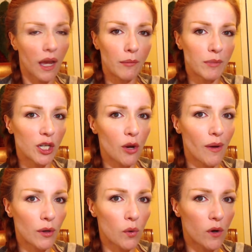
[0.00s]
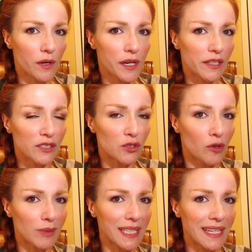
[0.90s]
I'm going to go out of order here because
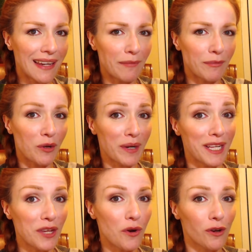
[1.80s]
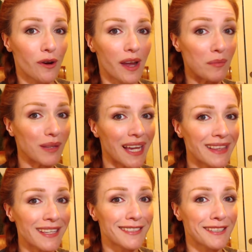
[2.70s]
normally I'm going in the order I applied
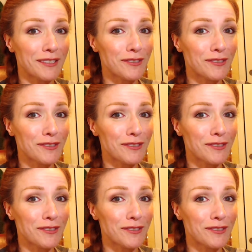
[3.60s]
these things.